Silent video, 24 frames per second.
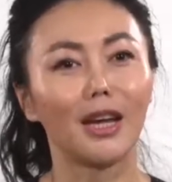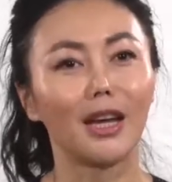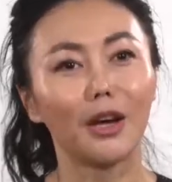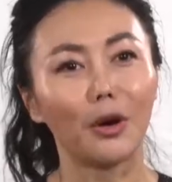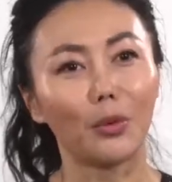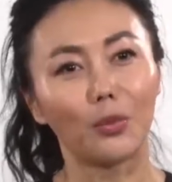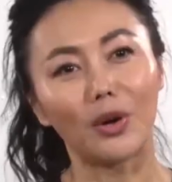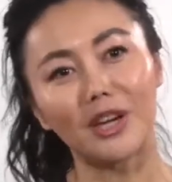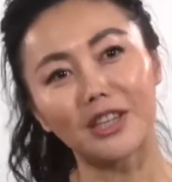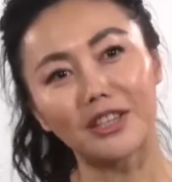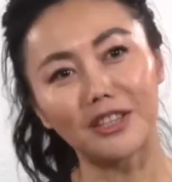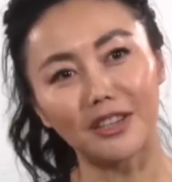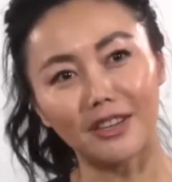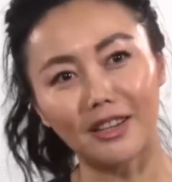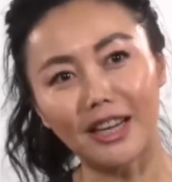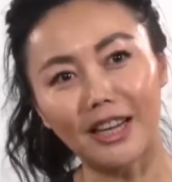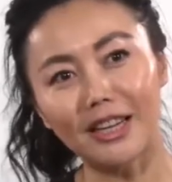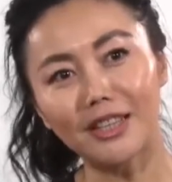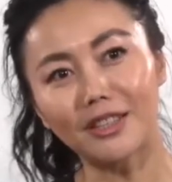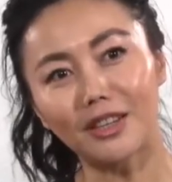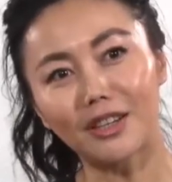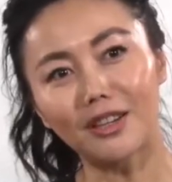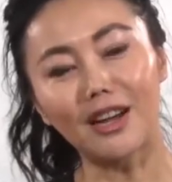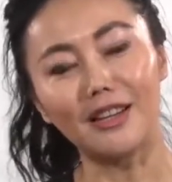1 year
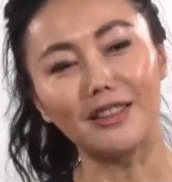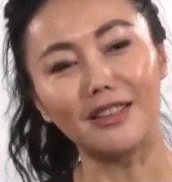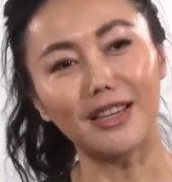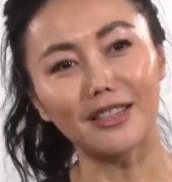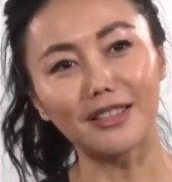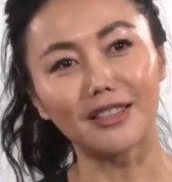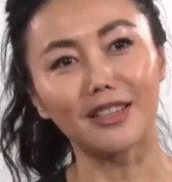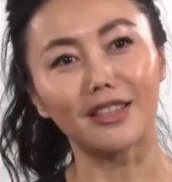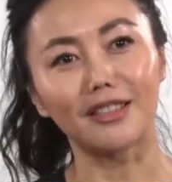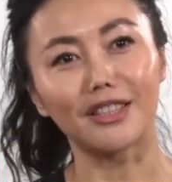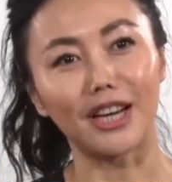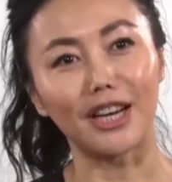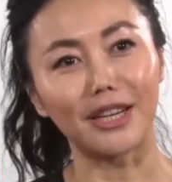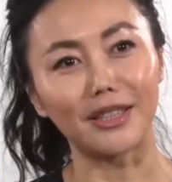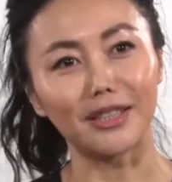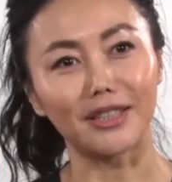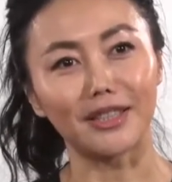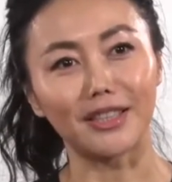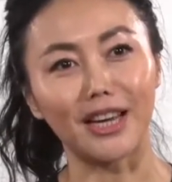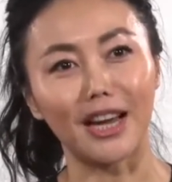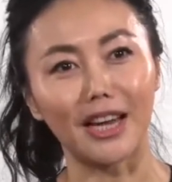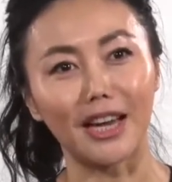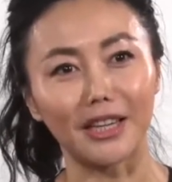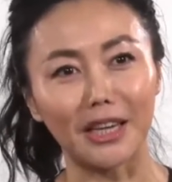later, another Chinese
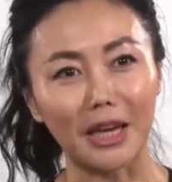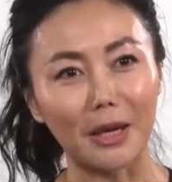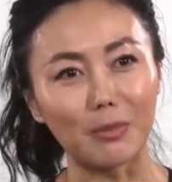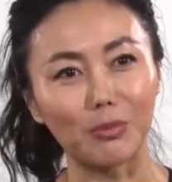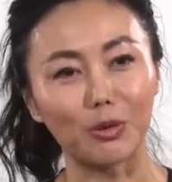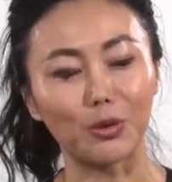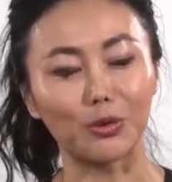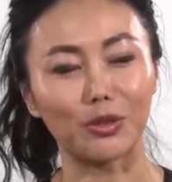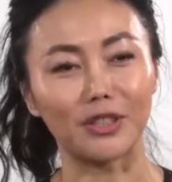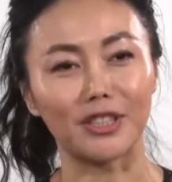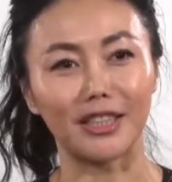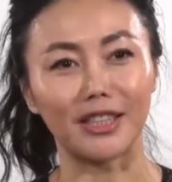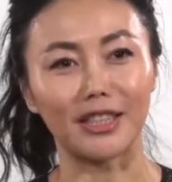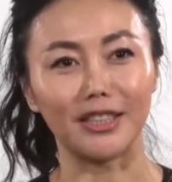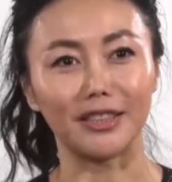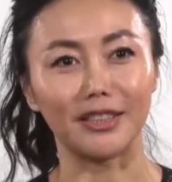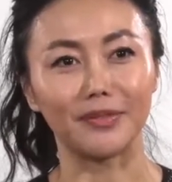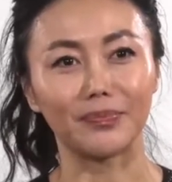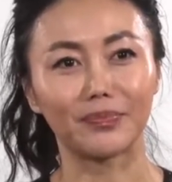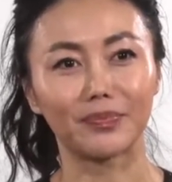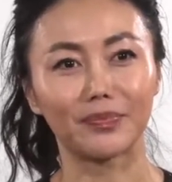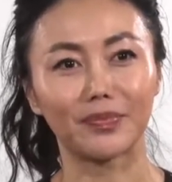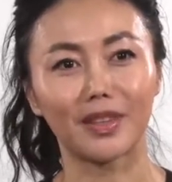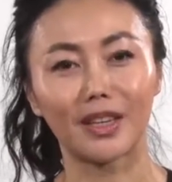guy came to study.
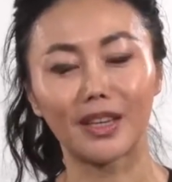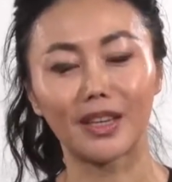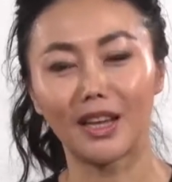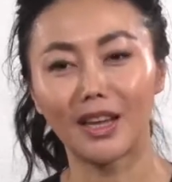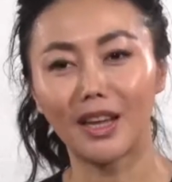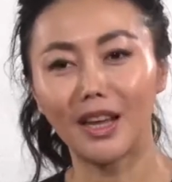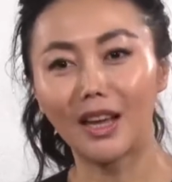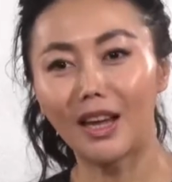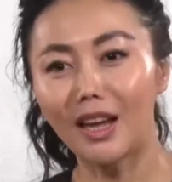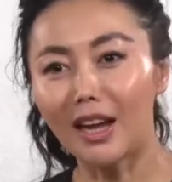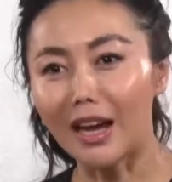I